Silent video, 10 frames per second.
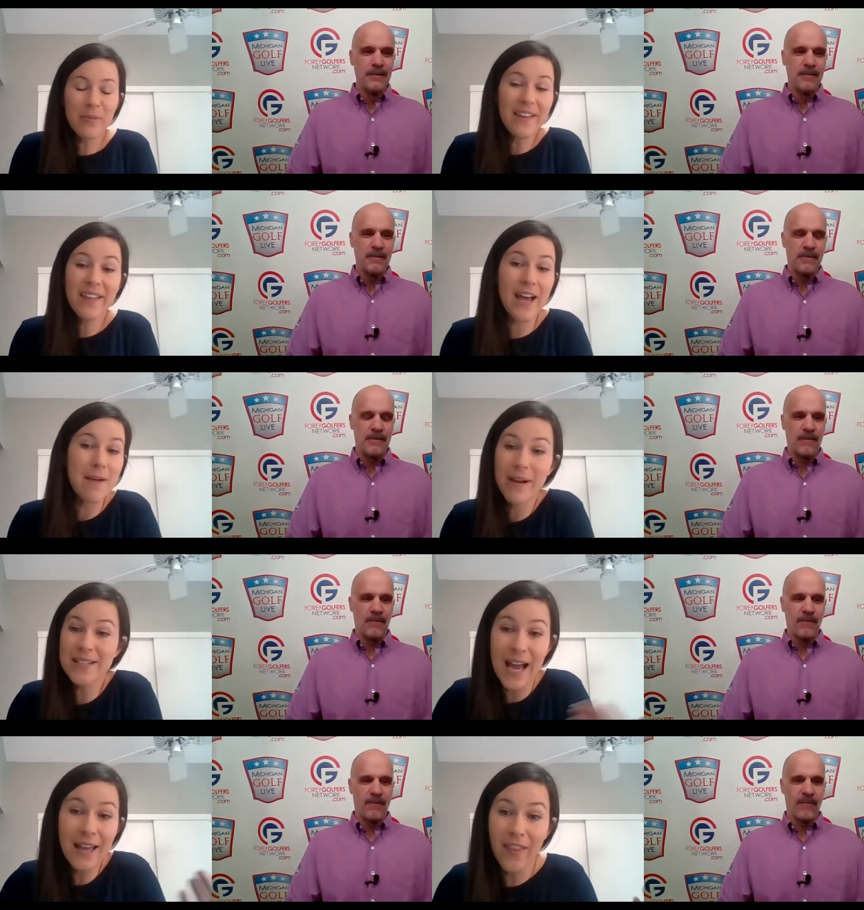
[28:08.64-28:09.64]
Speaker 1: play like that. And my
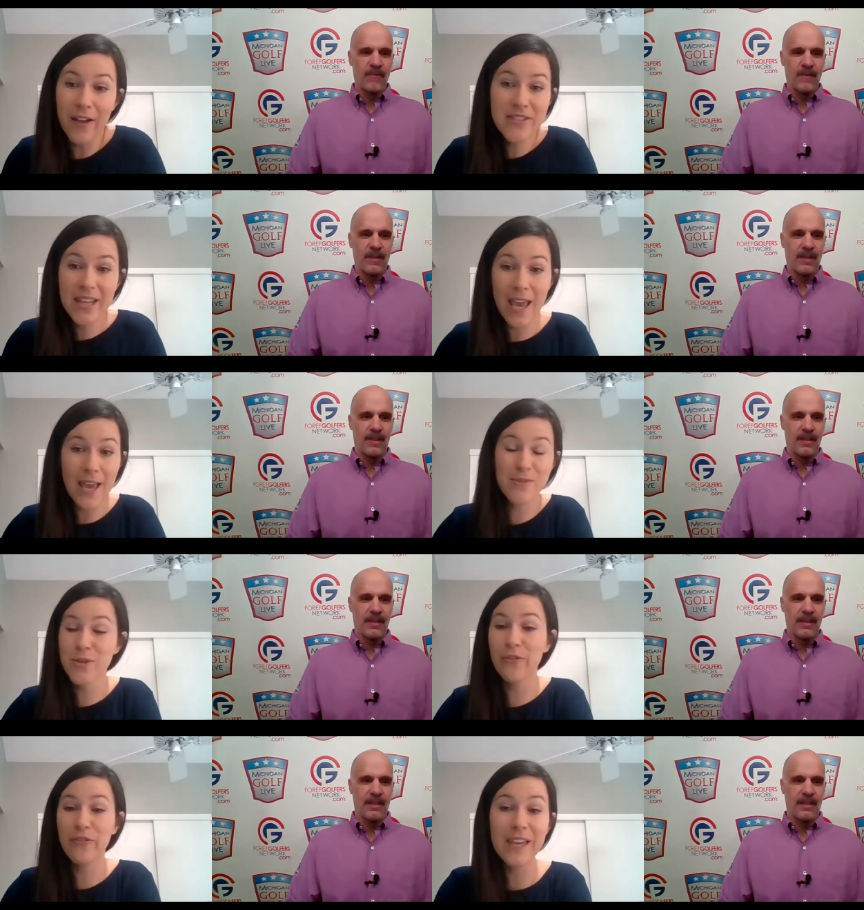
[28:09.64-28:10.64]
dad loves the game.
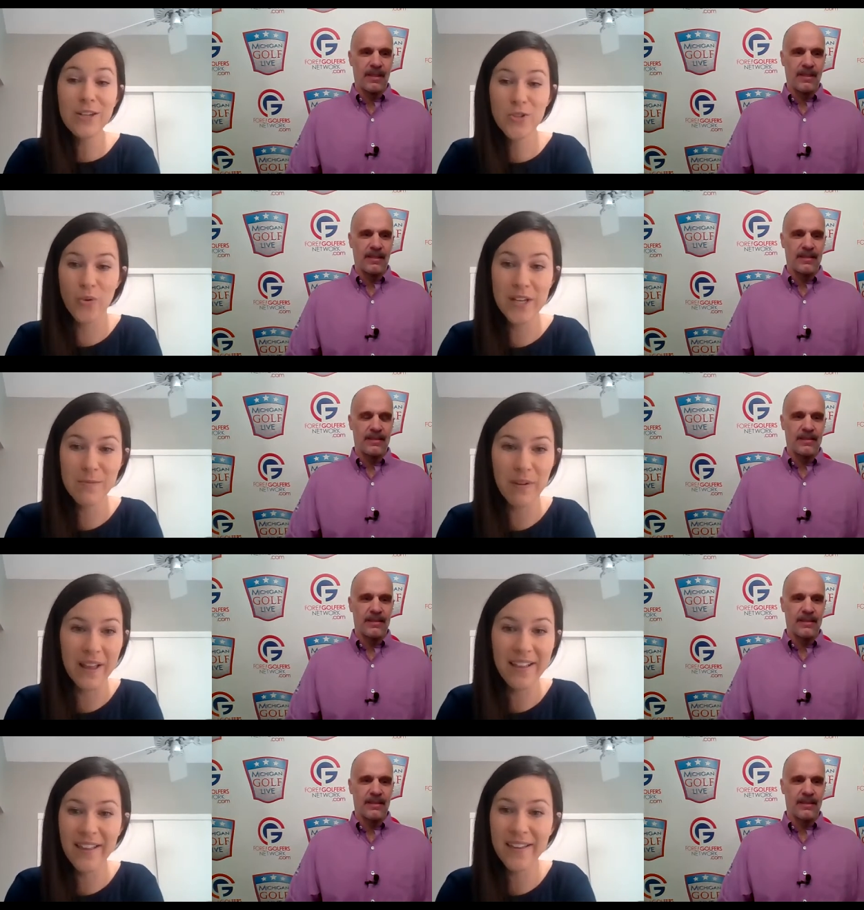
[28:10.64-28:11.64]
So if he enjoys
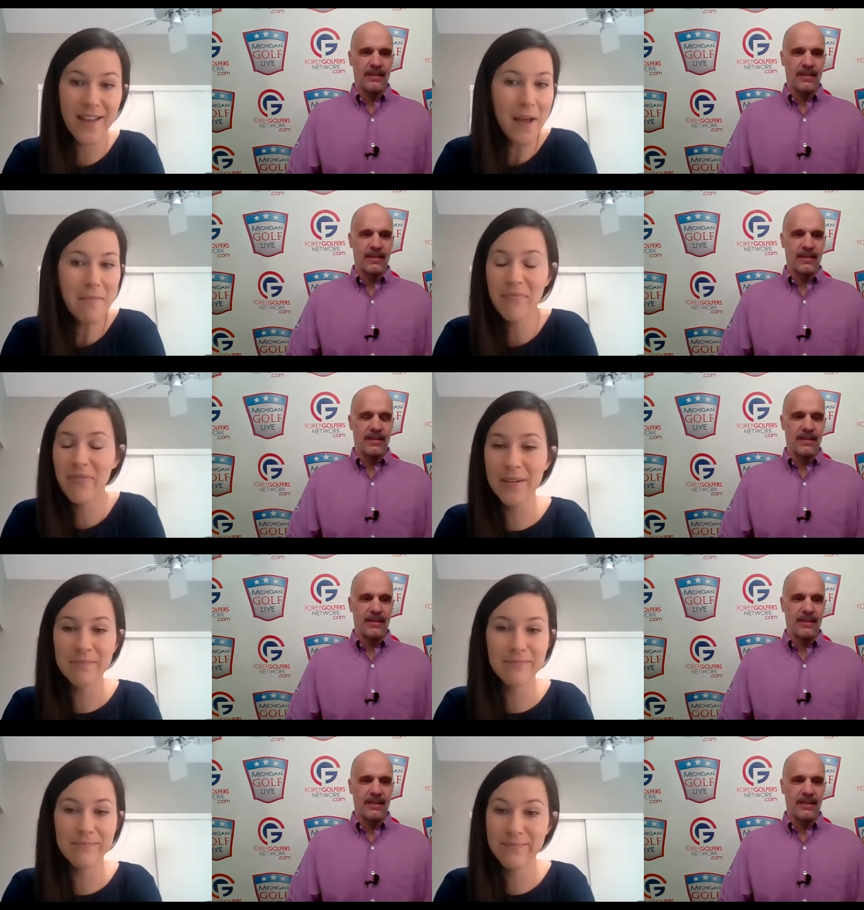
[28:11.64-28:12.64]
playing like that,
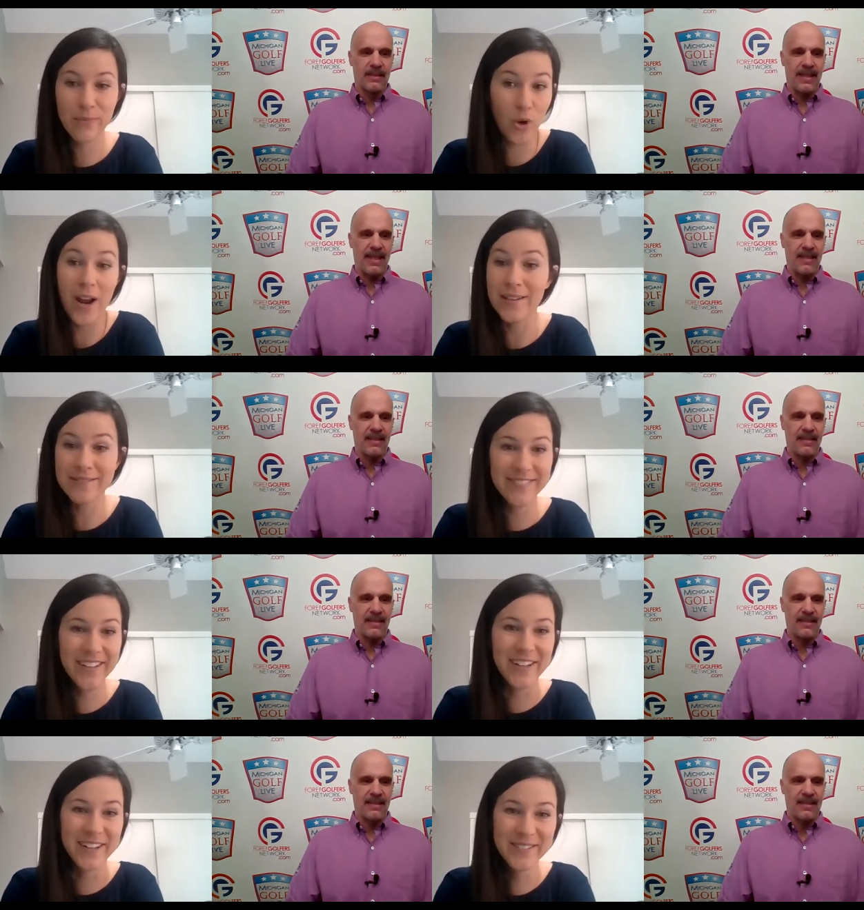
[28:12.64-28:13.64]
then great. Yeah.
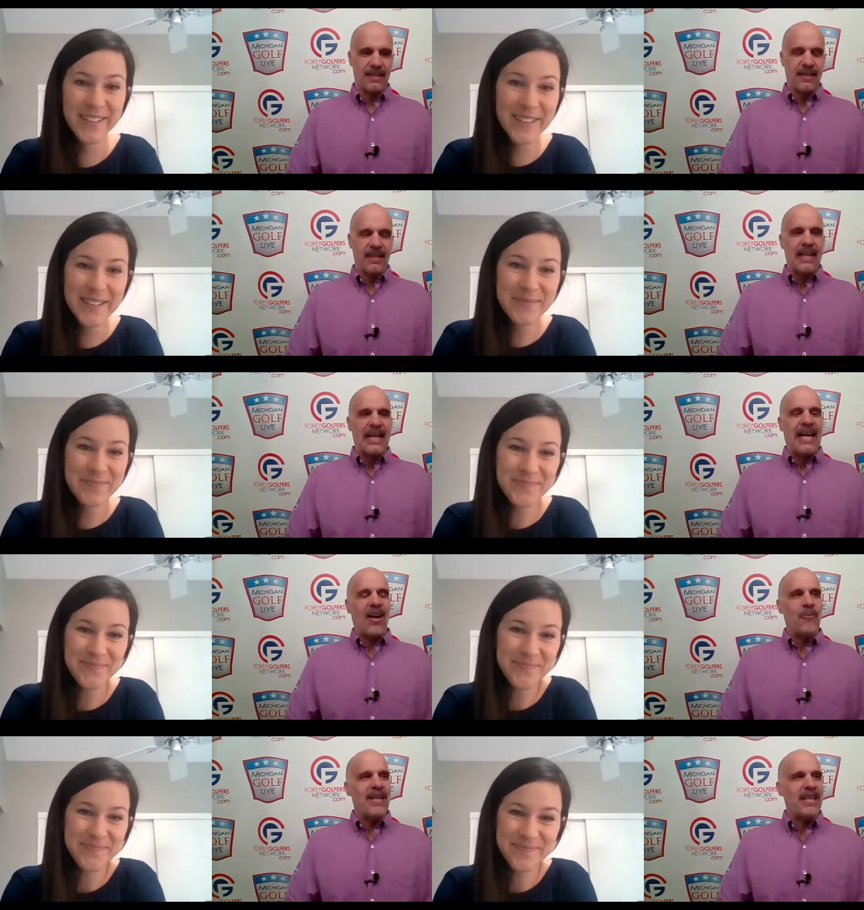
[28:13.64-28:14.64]
You know,
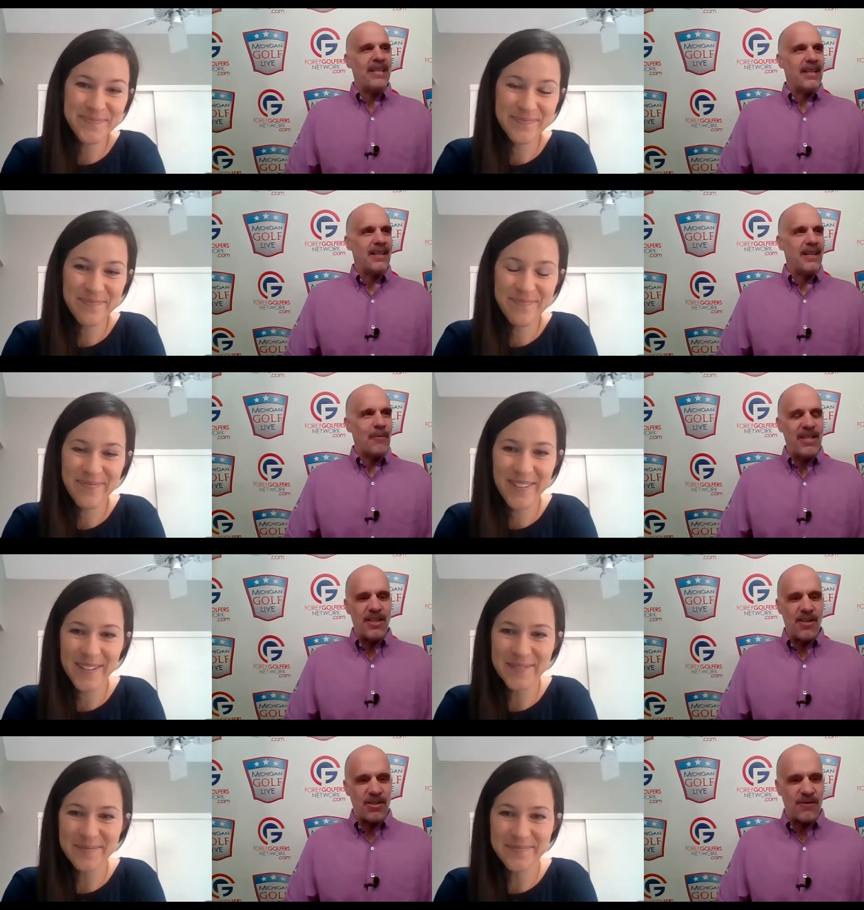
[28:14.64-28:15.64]
Speaker 2: how many uh how many
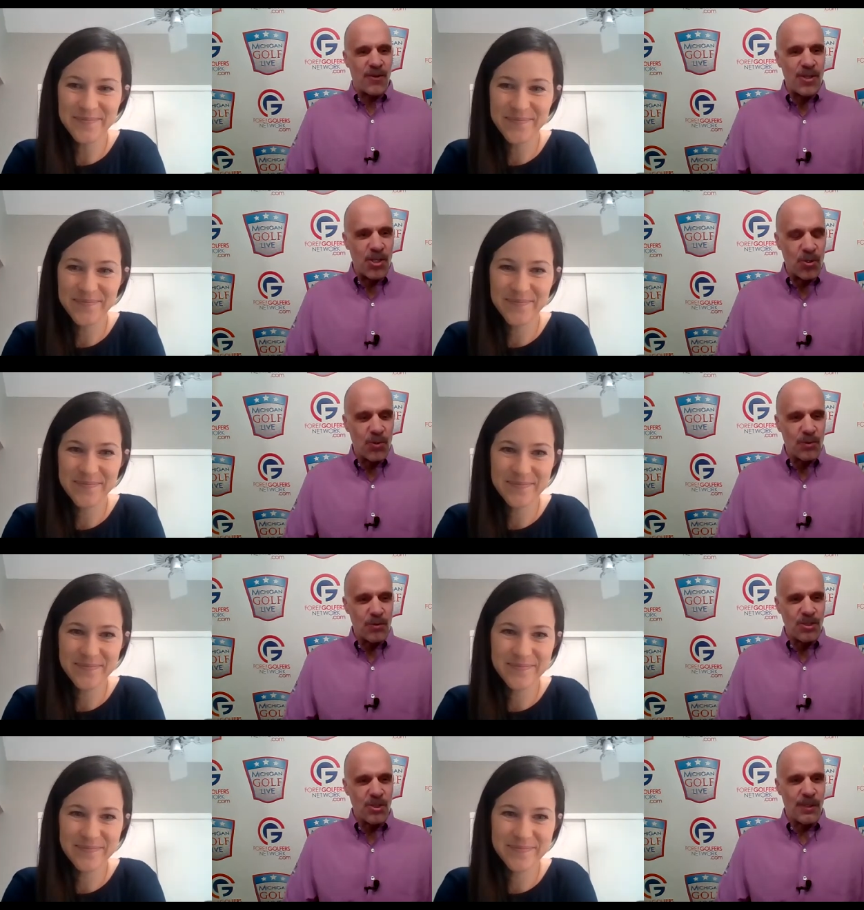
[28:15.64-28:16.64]
years for you
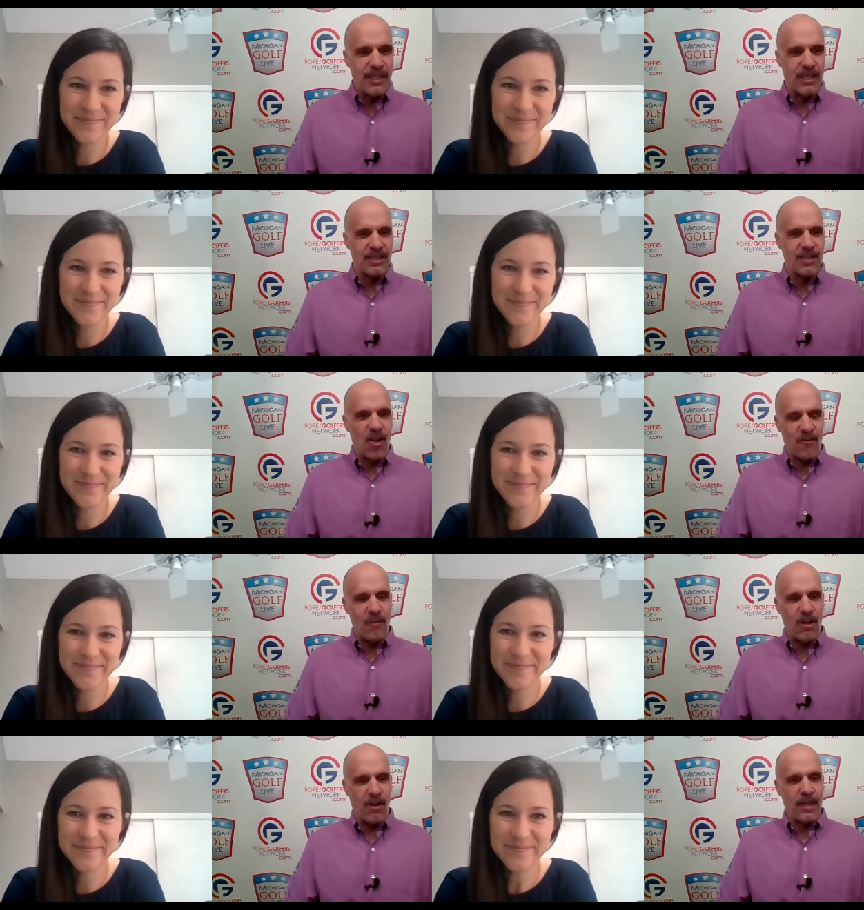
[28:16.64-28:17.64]
doing this
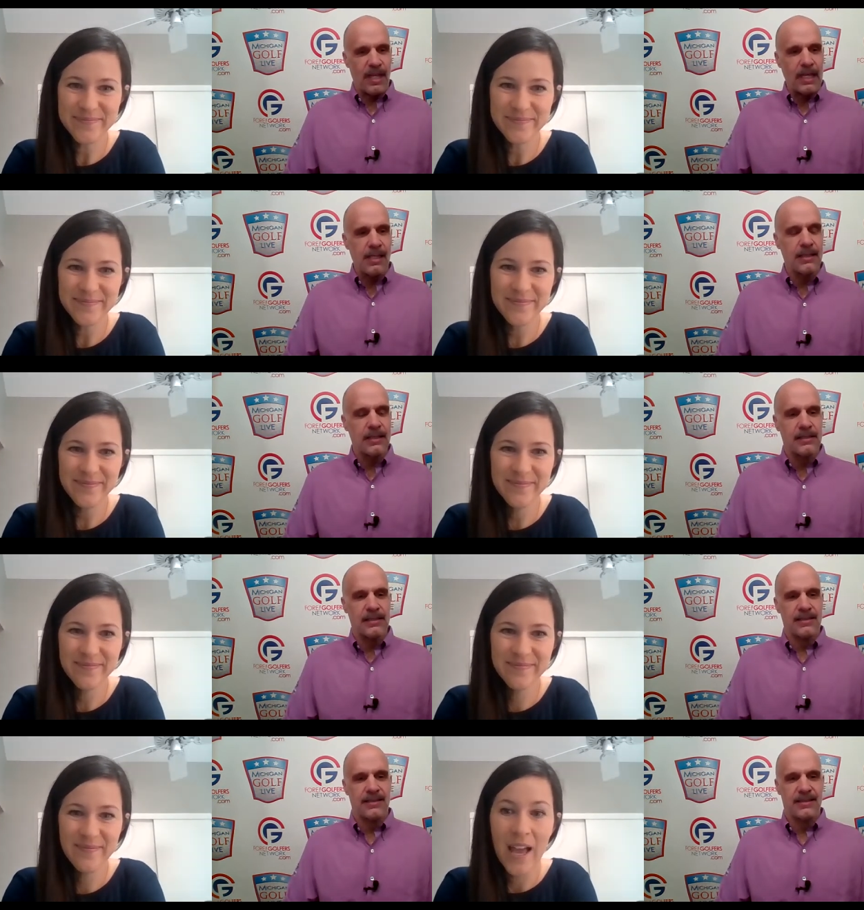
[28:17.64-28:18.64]
golf ball thing?
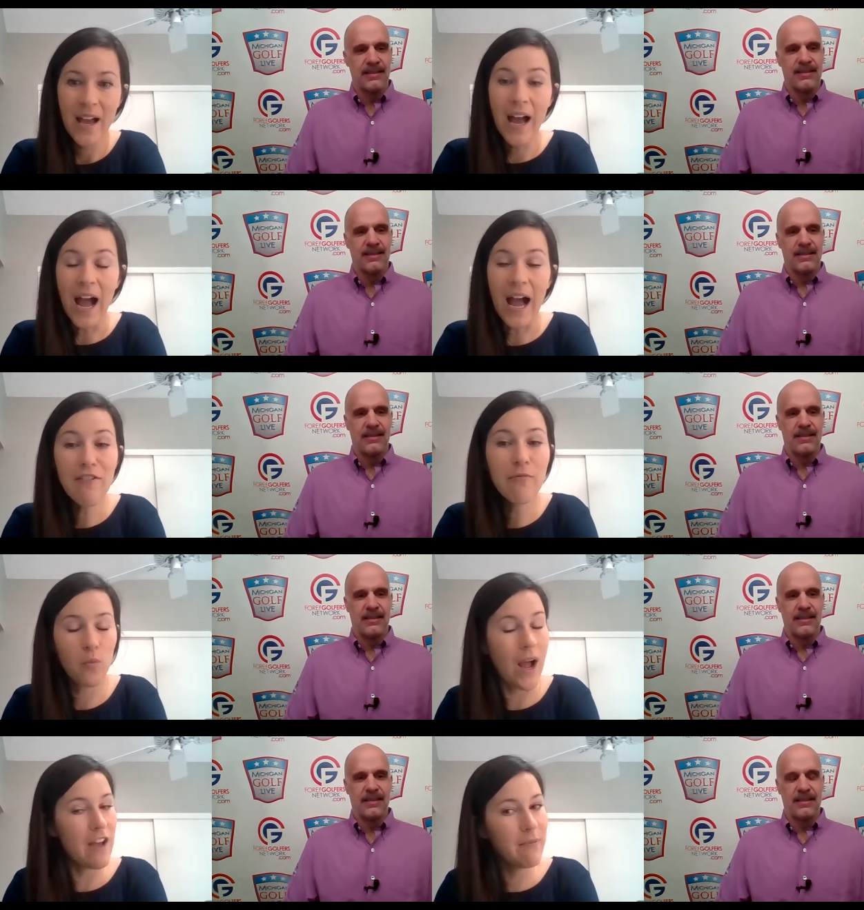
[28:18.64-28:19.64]
Speaker 1: I've
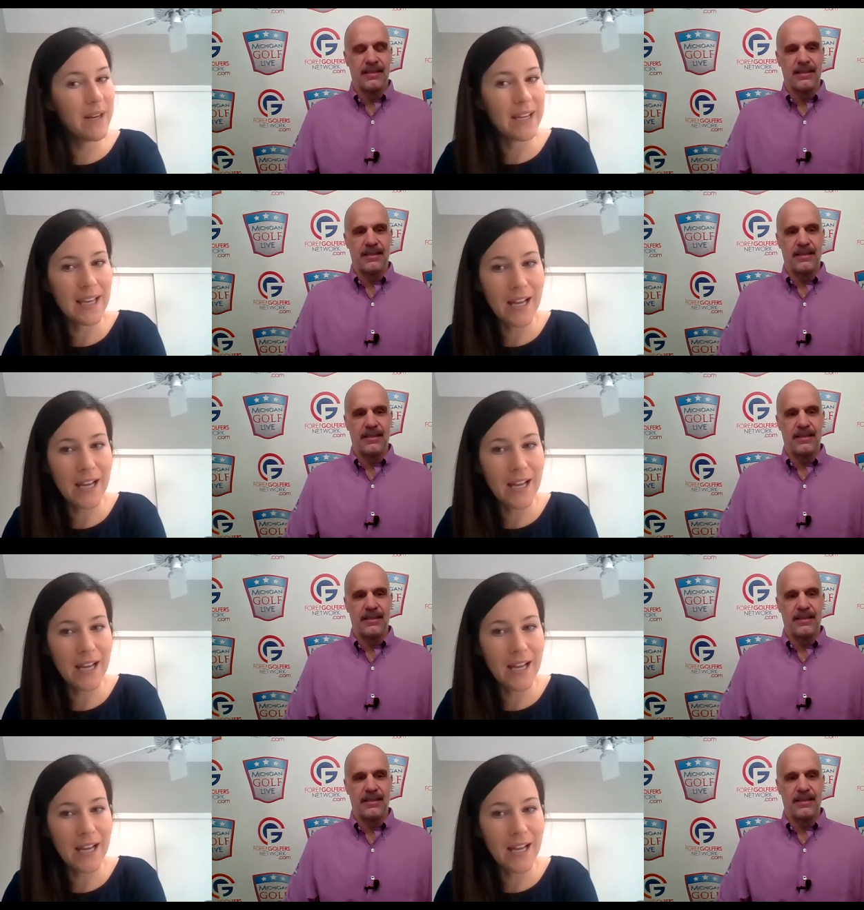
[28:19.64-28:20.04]
I've been at